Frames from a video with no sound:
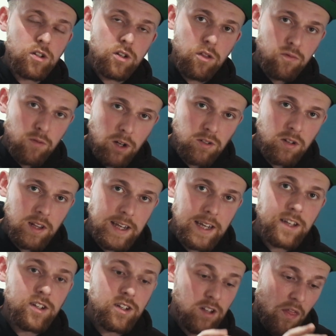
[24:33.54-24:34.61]
the throttle
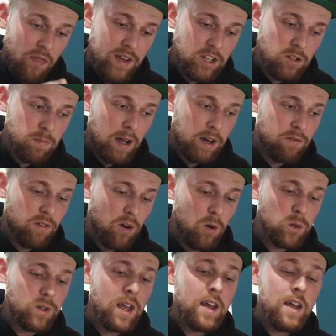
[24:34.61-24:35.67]
linkages on this
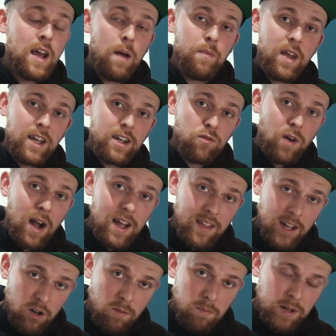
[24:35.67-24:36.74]
manifold, and then going to write
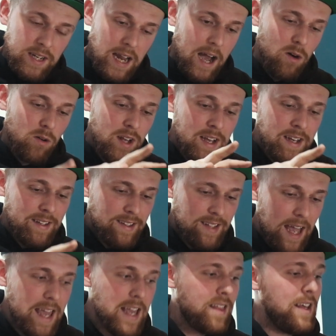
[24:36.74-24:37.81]
that number down,
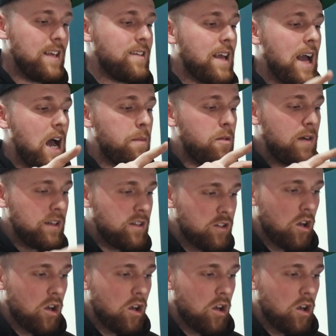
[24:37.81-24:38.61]
take these carburetors